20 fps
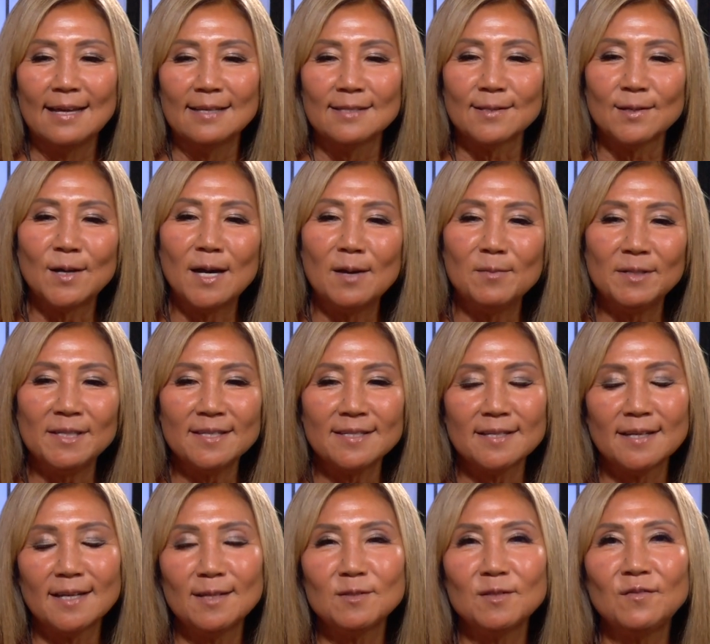So how many
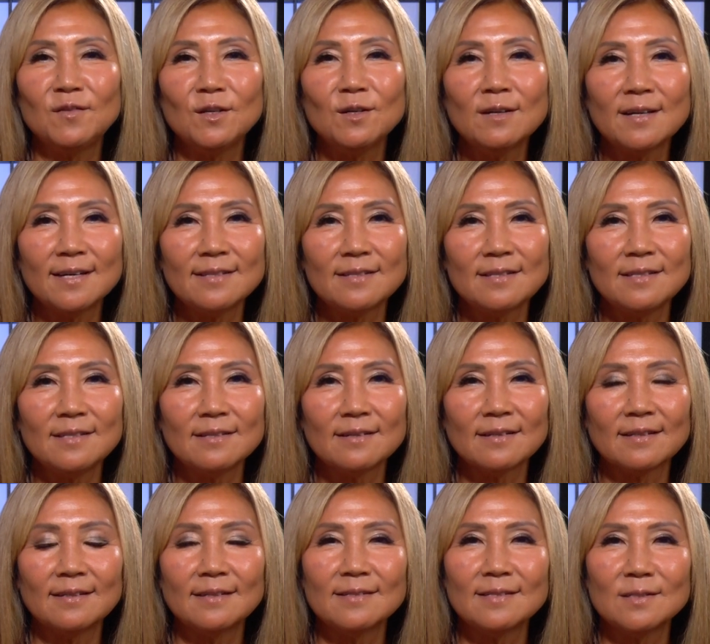times have you gone to your
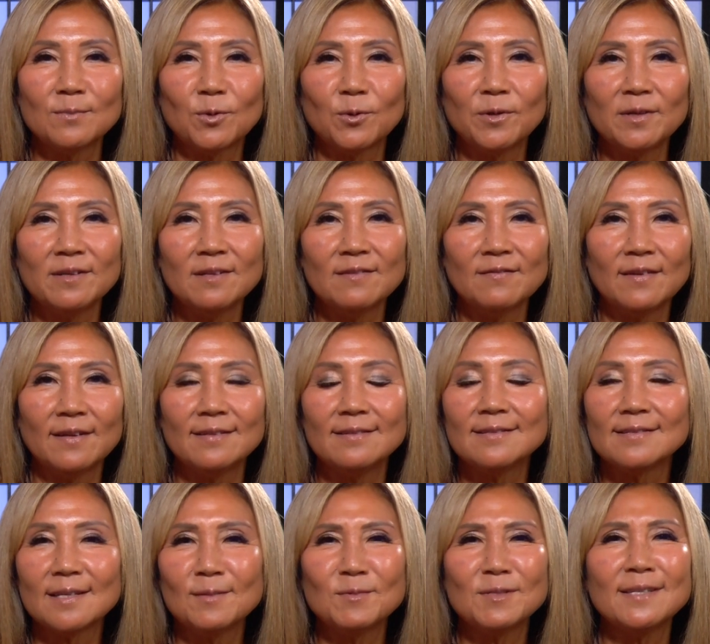kid's sporting event and
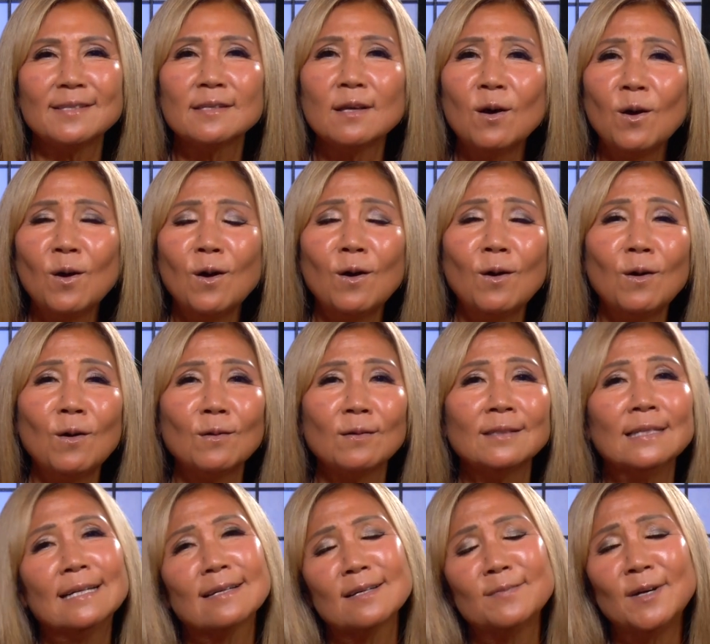someone says, oh,
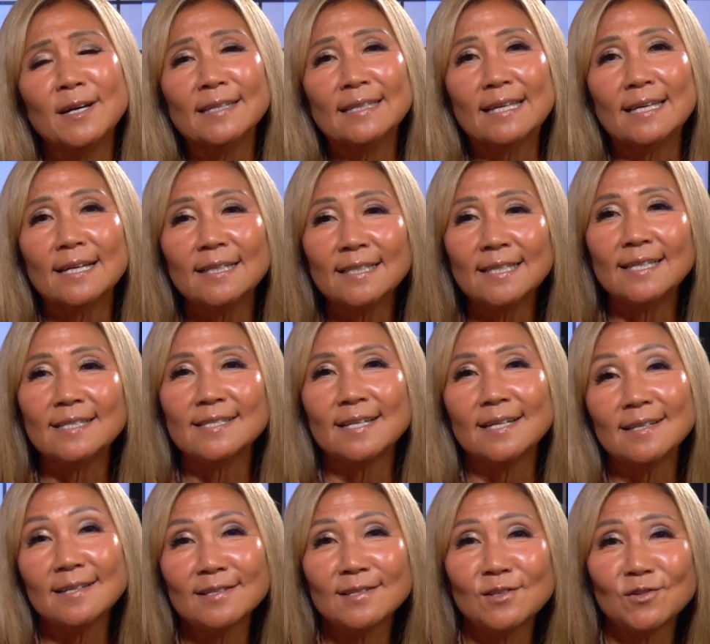come on, Kelly, tell
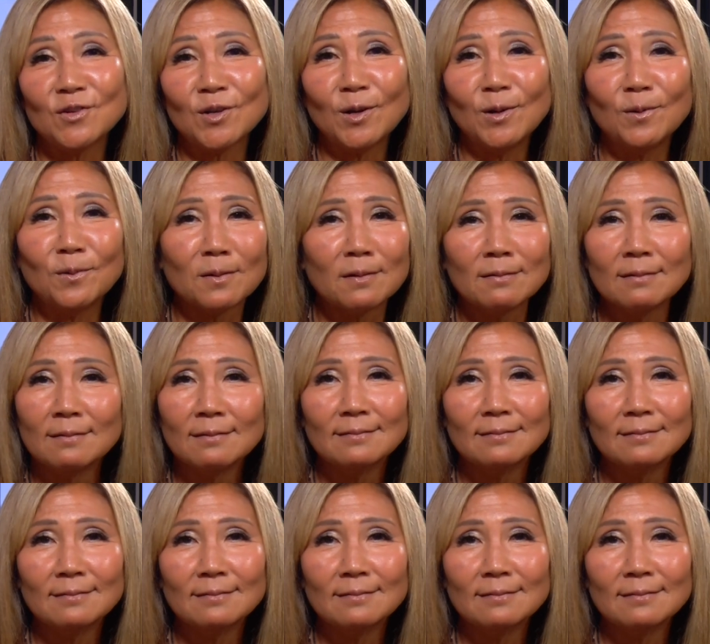us a joke?